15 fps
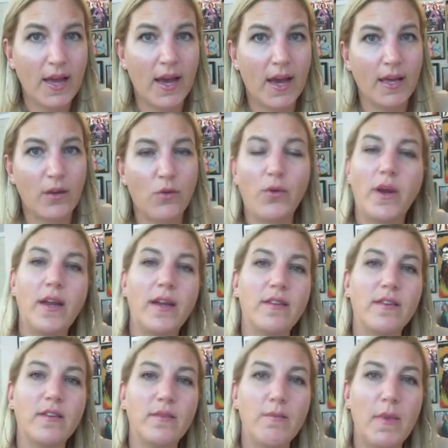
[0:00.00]
I created
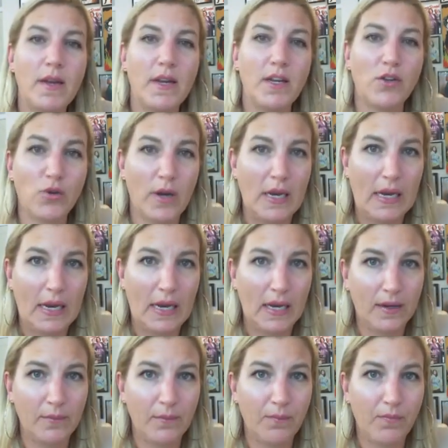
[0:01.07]
this mini training,